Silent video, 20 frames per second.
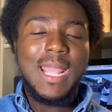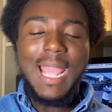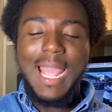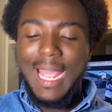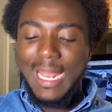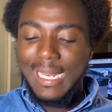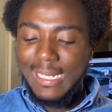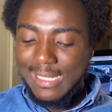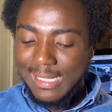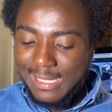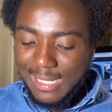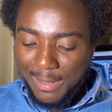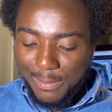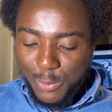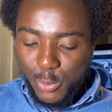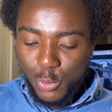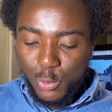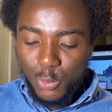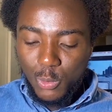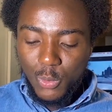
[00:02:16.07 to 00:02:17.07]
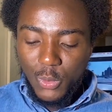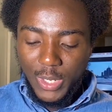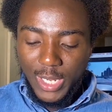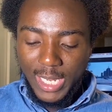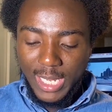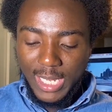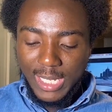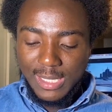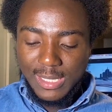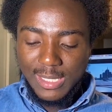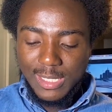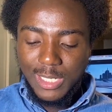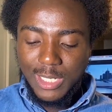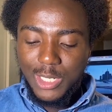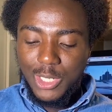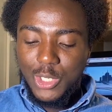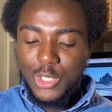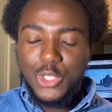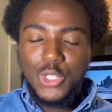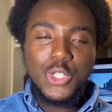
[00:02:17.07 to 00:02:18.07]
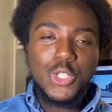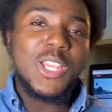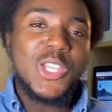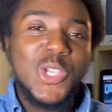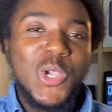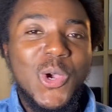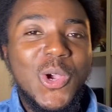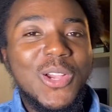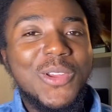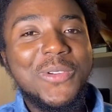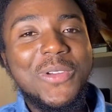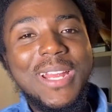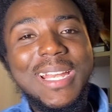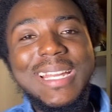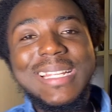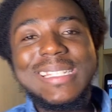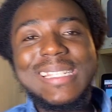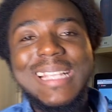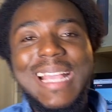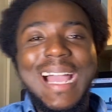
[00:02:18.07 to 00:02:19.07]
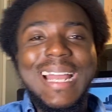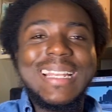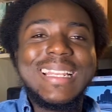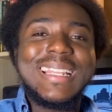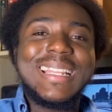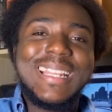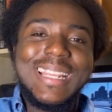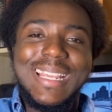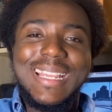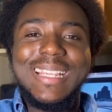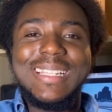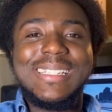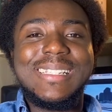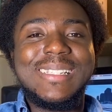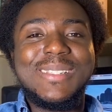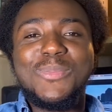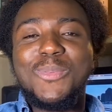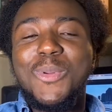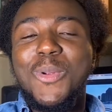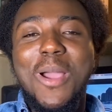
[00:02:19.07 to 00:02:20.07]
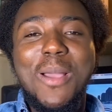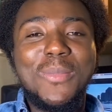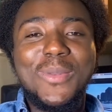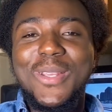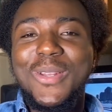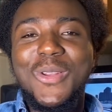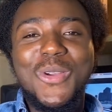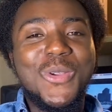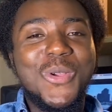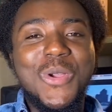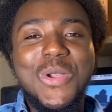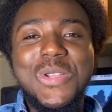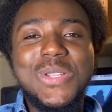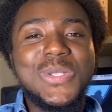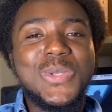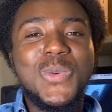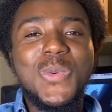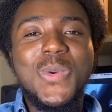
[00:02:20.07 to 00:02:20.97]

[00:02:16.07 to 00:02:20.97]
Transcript: And step two is your credit card is probably not going to